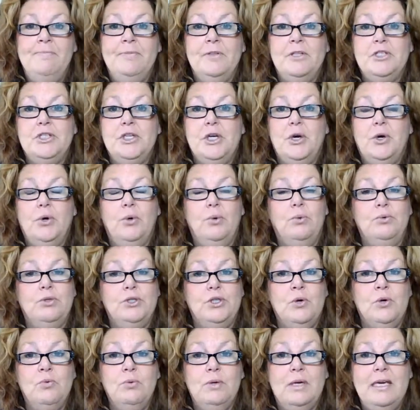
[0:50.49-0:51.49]
So
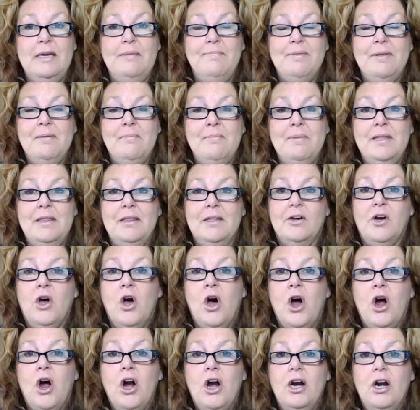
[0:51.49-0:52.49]
don't keep them in the
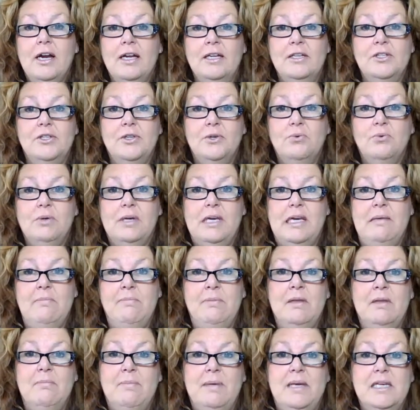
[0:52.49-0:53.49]
car and don't keep
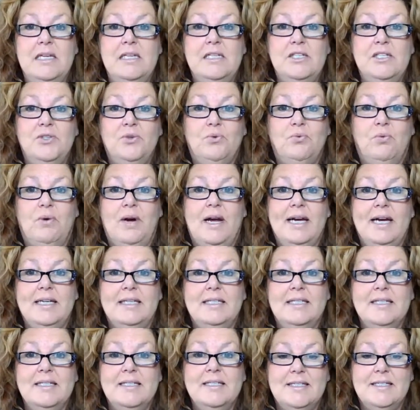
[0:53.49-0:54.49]
them in
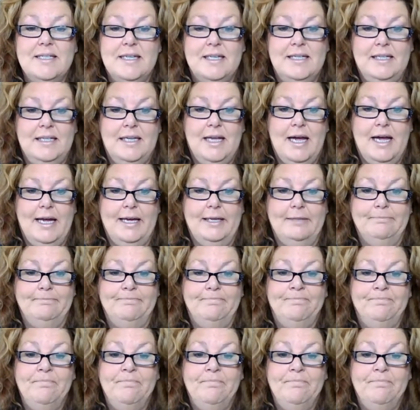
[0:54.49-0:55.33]
direct sunlight.